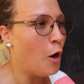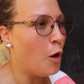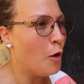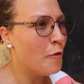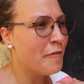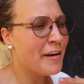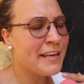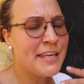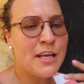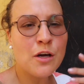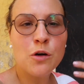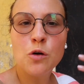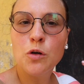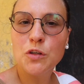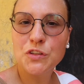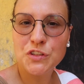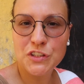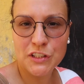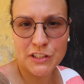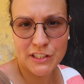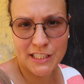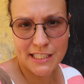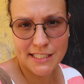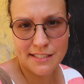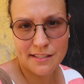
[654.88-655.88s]
when you go
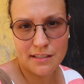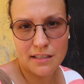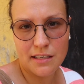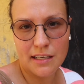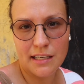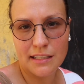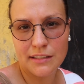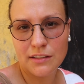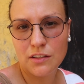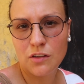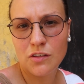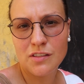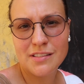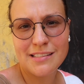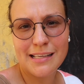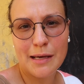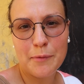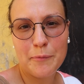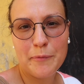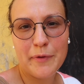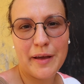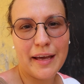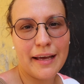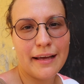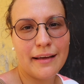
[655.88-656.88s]
to a restaurant or
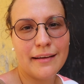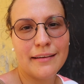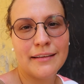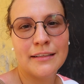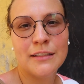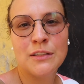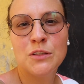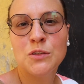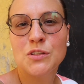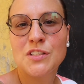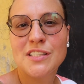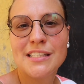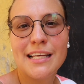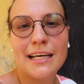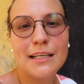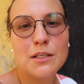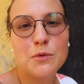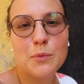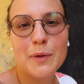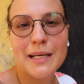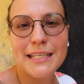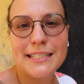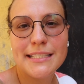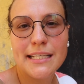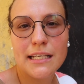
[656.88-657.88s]
somewhere, you start
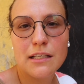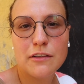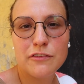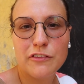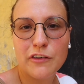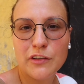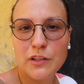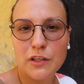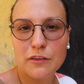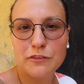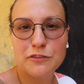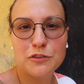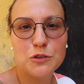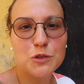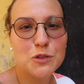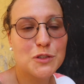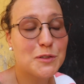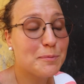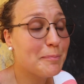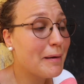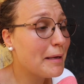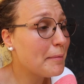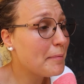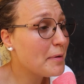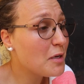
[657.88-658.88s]
waiting for your food.
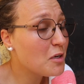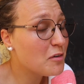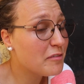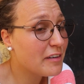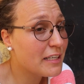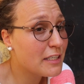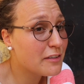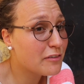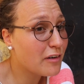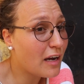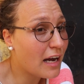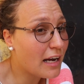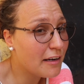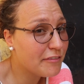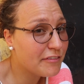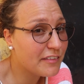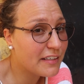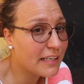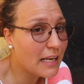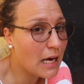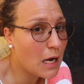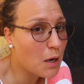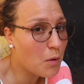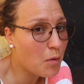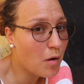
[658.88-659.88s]
Maybe you wait for half
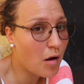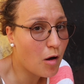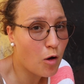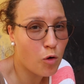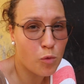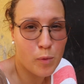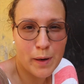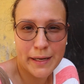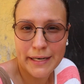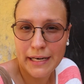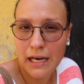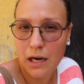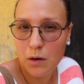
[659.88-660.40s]
an hour or 1